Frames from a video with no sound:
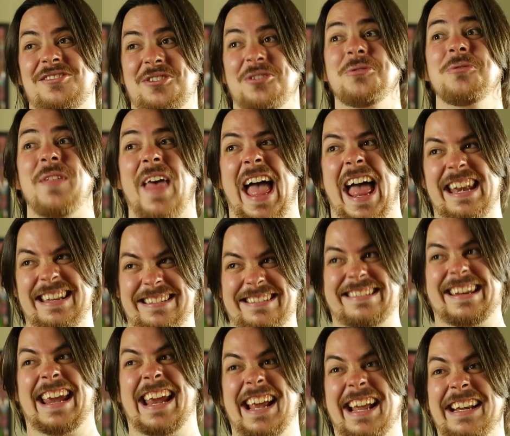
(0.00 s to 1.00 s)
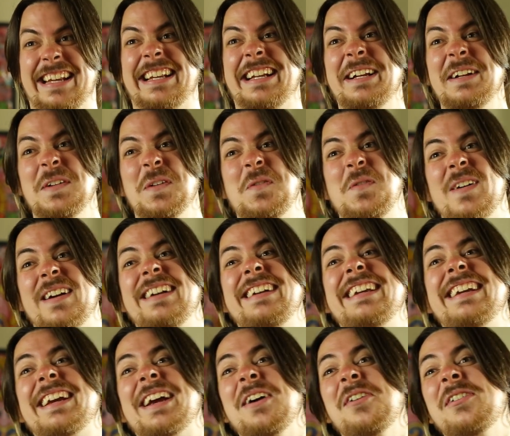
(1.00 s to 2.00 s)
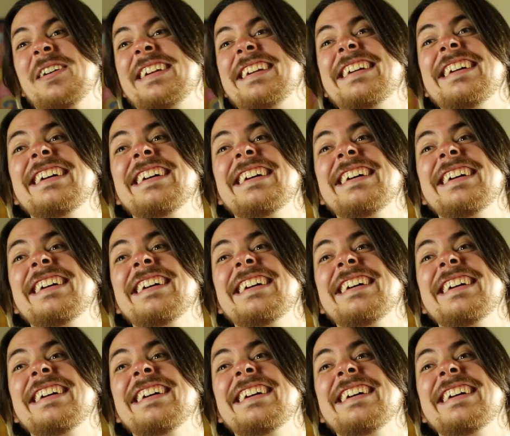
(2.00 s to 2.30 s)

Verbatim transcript: do that, Dan. Where are you going?